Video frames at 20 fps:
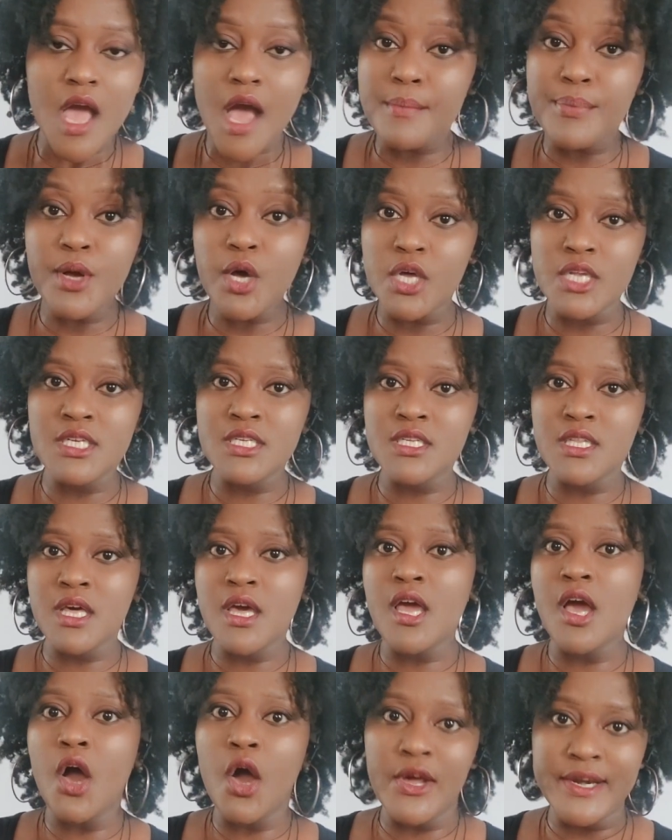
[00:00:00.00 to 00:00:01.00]
upon
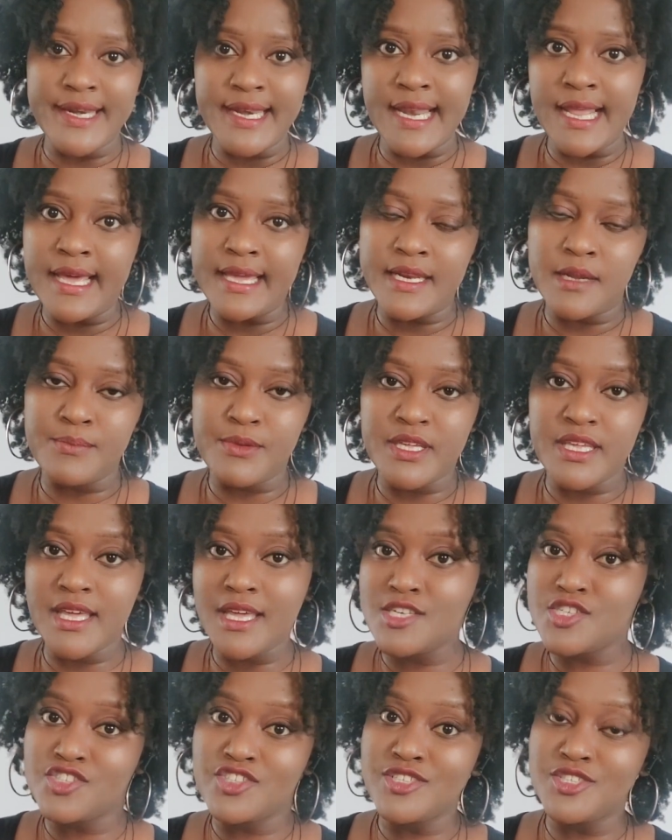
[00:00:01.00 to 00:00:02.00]
the online
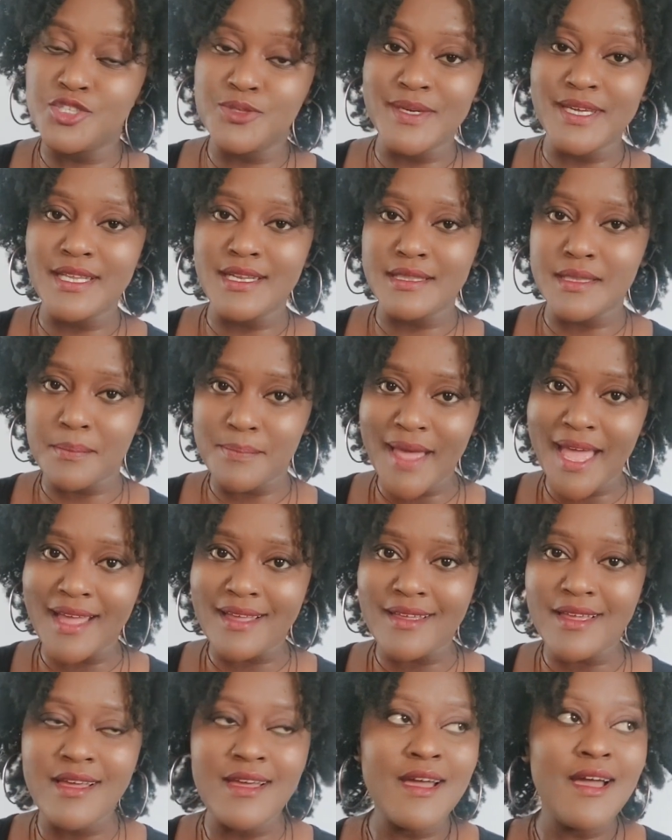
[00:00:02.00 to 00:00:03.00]
application and doing it at the
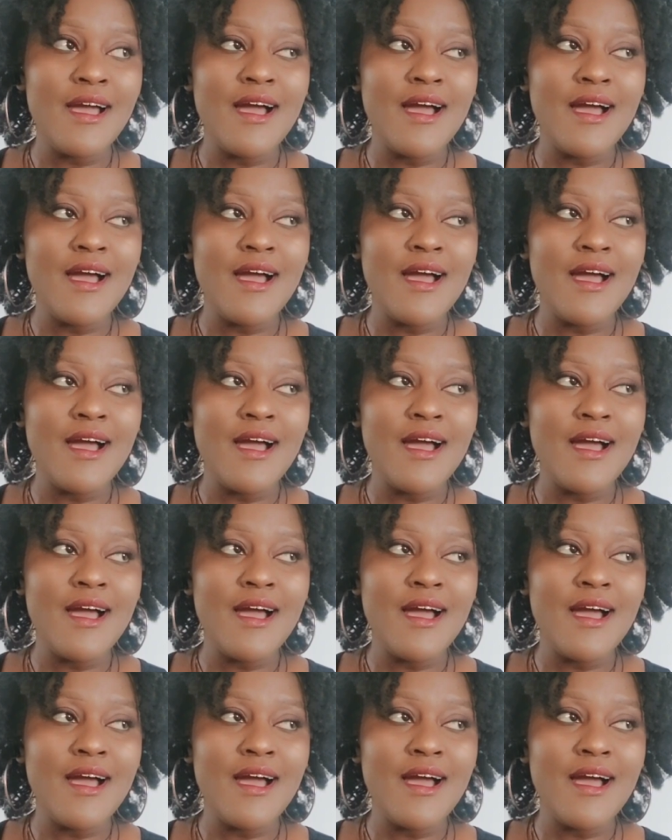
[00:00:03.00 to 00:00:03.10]
bank.